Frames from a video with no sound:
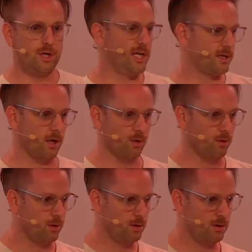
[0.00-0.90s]
the law,
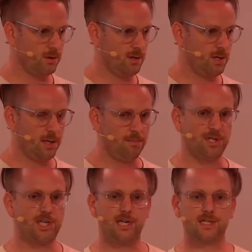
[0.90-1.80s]
but
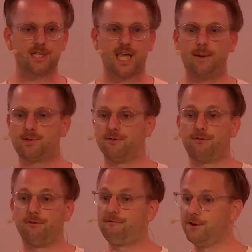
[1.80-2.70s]
Jesus came to
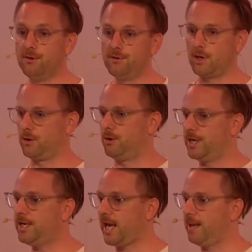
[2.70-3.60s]
fulfill the law. He
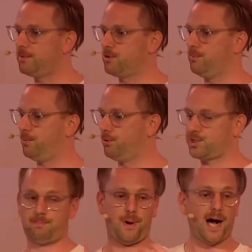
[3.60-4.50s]
came to push
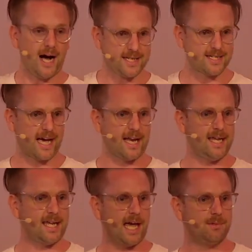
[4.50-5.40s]
past that. He
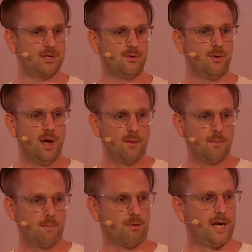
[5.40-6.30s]
came to
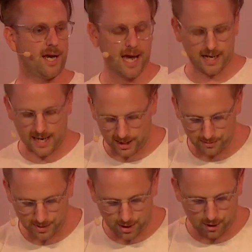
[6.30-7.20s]
bring an
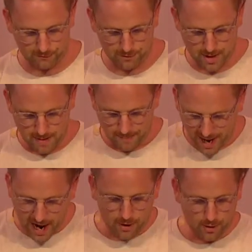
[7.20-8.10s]
element of
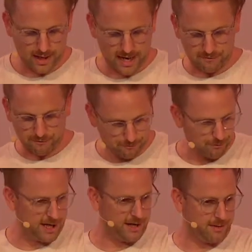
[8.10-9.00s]
power and
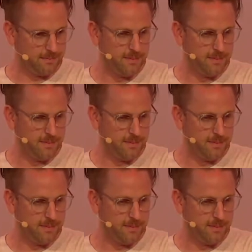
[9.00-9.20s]
freedom